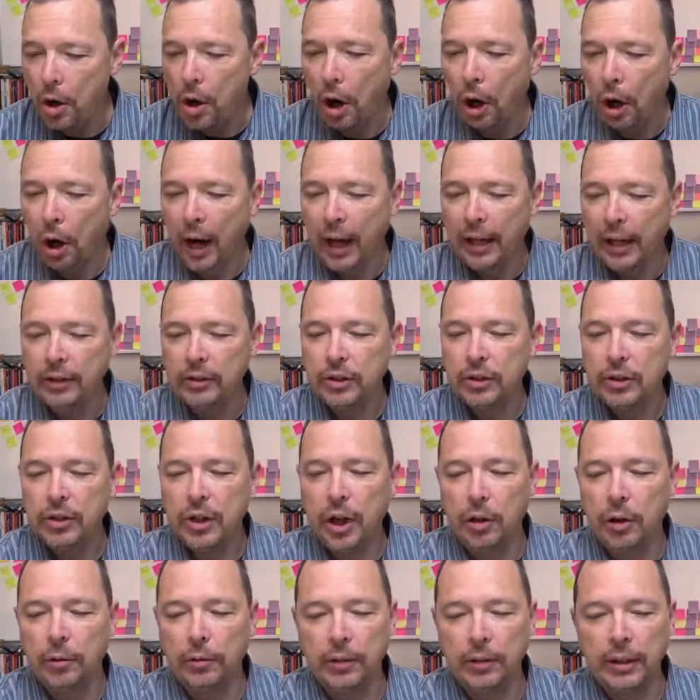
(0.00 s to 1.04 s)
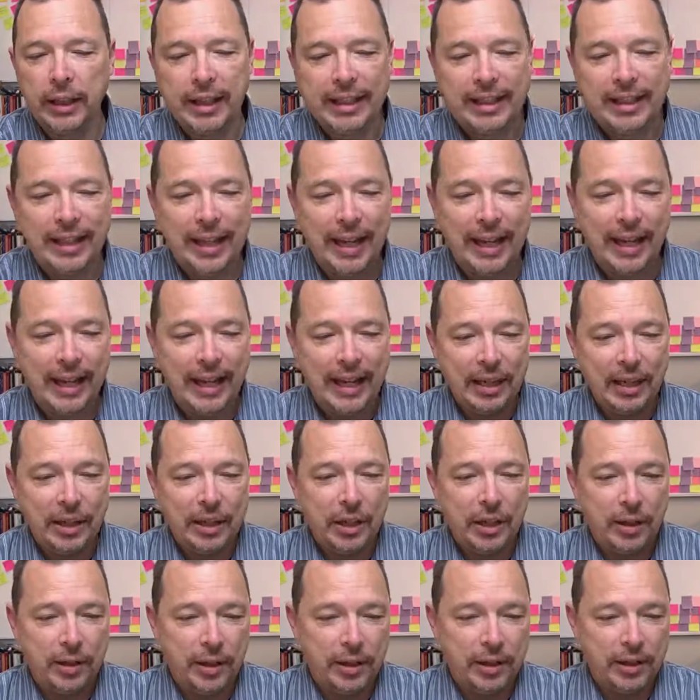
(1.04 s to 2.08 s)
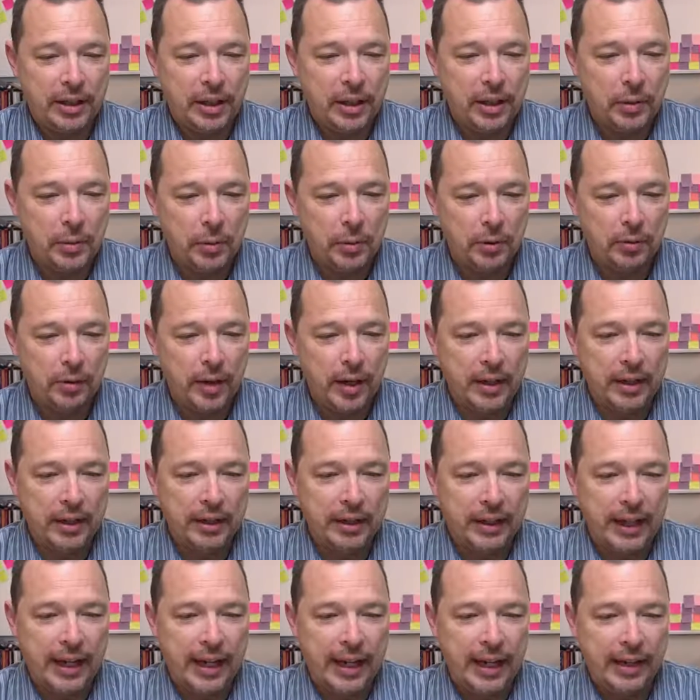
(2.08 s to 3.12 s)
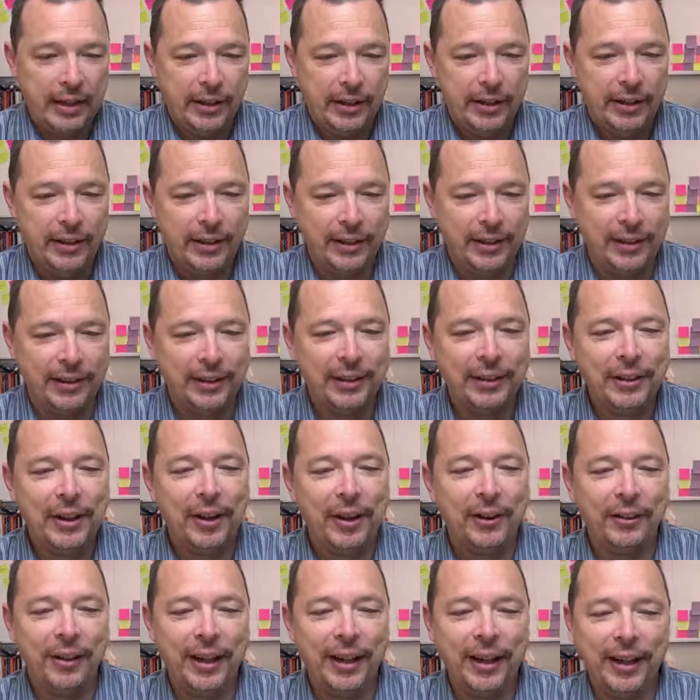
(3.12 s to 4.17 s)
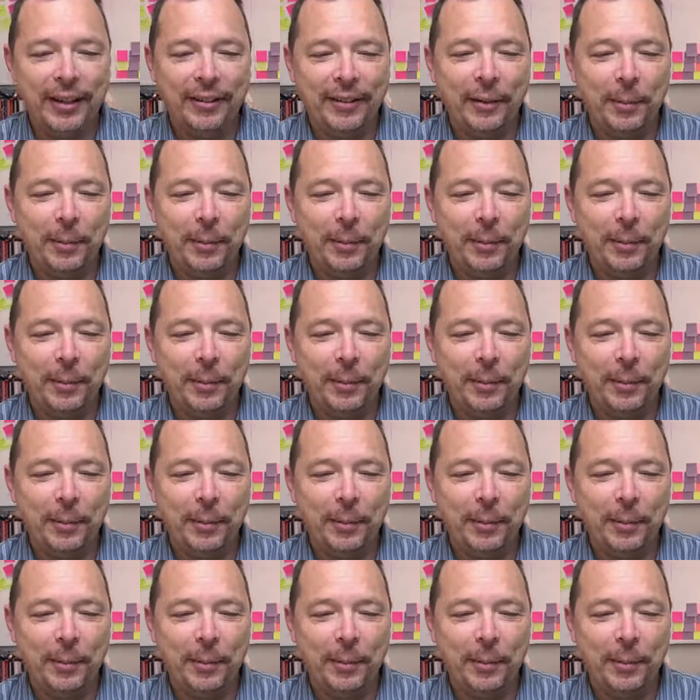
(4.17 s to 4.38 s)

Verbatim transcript: All right, so let's get into it since we're running late already.